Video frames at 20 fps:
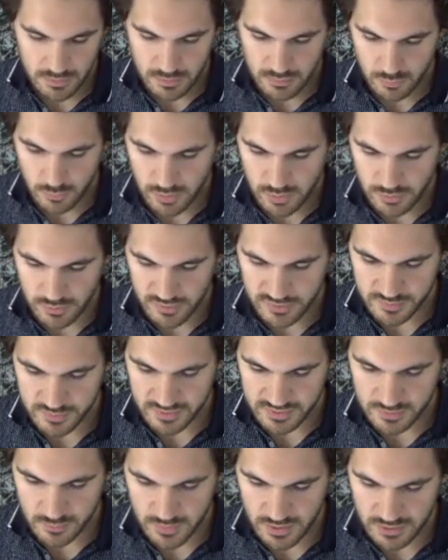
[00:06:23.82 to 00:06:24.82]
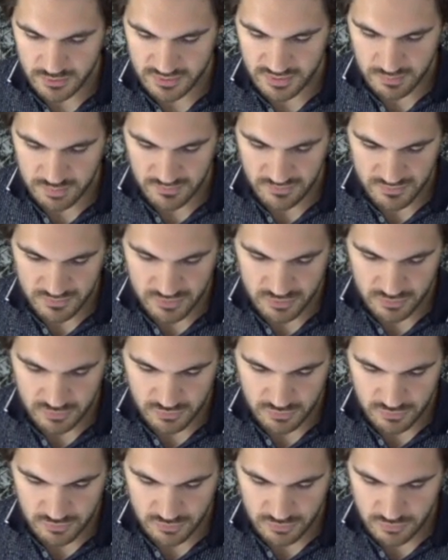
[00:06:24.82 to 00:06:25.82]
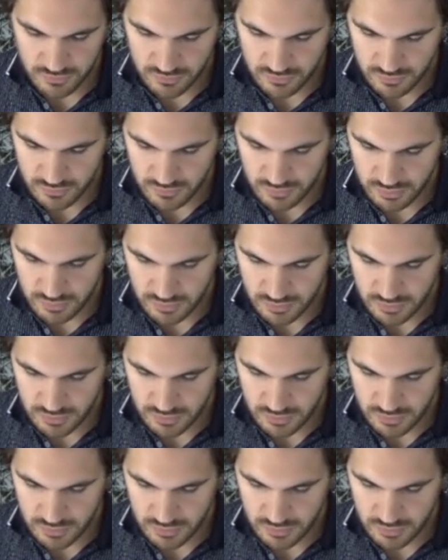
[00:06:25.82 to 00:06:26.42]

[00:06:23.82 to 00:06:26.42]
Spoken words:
Well, this one has a y-intercept of 2.